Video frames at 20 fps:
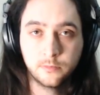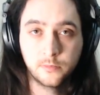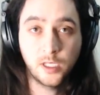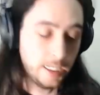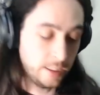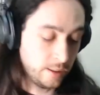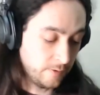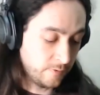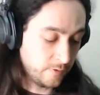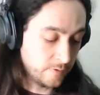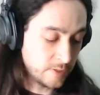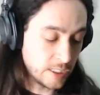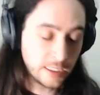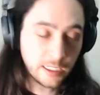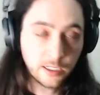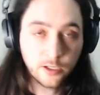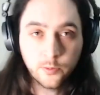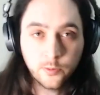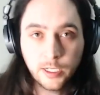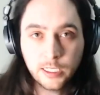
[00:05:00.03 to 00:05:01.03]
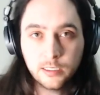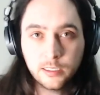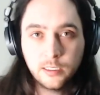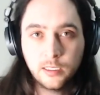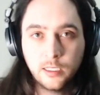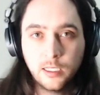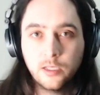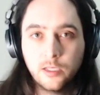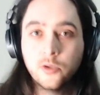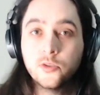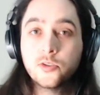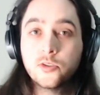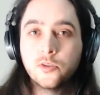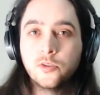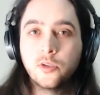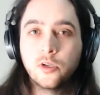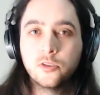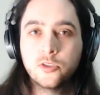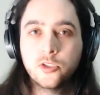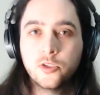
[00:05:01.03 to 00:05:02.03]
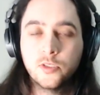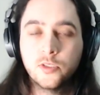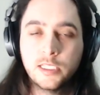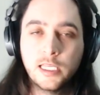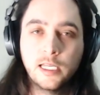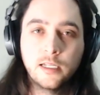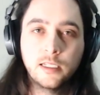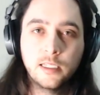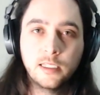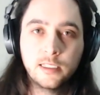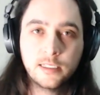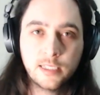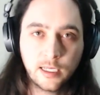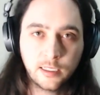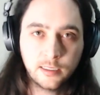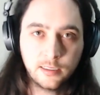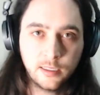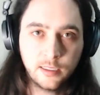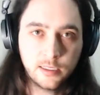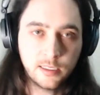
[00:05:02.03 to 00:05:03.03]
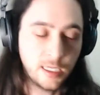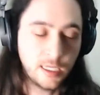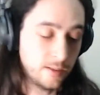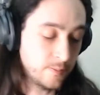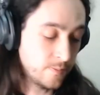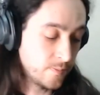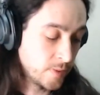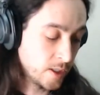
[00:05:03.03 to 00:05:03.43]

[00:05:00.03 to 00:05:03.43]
If you've done that correctly, then those two notes should sound exactly the same,